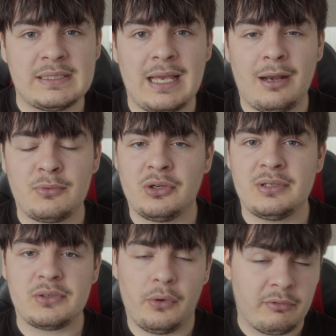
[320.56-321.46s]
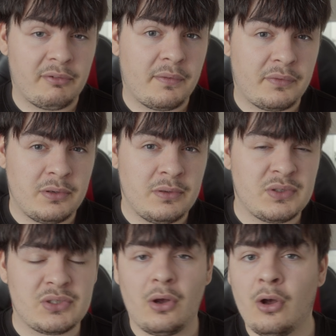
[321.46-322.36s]
side. I'm sure there's other
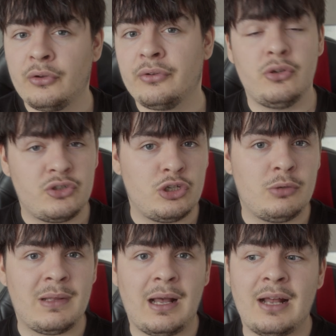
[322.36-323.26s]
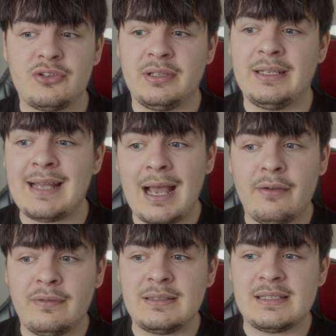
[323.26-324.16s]
reviews on YouTube that actually
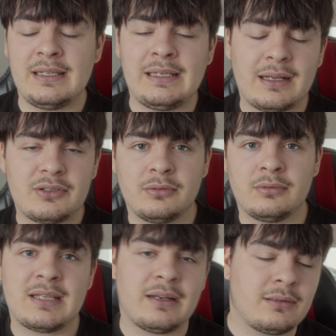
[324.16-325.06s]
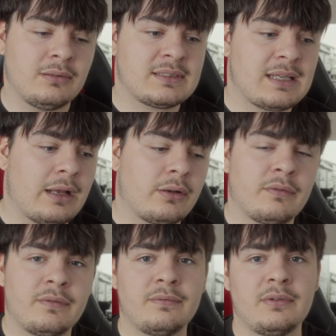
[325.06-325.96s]
dive into the actual technical side of,
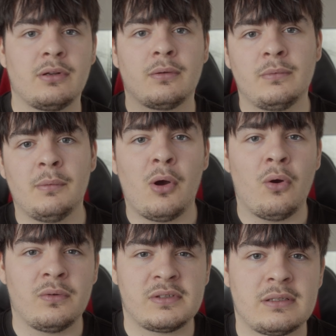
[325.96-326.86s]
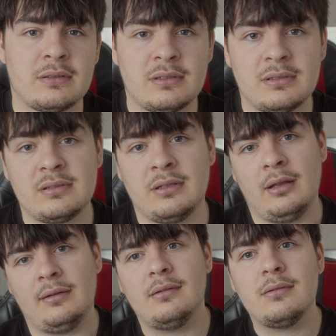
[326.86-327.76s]
you know, the motors and
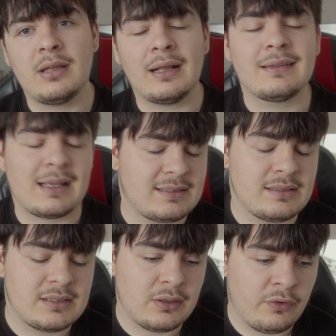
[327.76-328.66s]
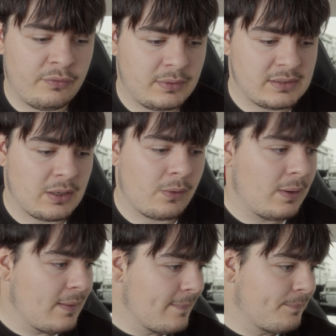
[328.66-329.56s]
the glass and stuff, so,
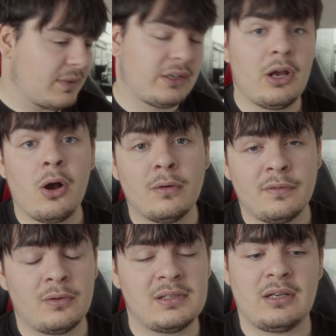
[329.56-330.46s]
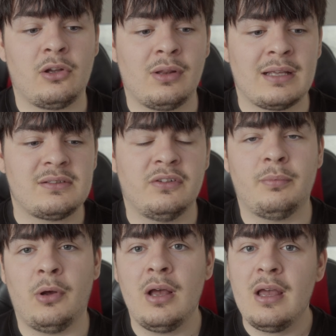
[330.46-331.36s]
and the autofocus and all that stuff.
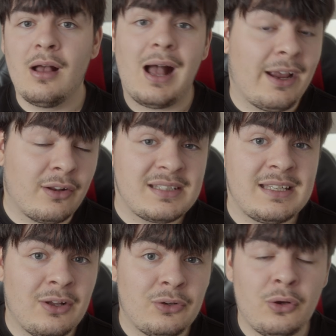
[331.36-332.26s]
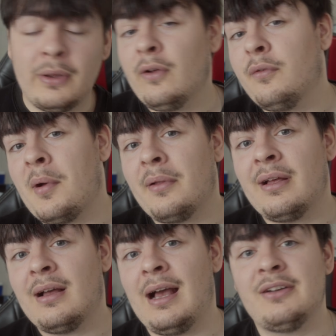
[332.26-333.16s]
But I honestly don't know enough about
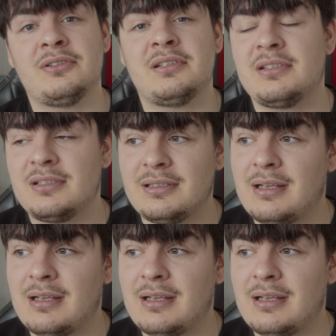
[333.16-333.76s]
that. I just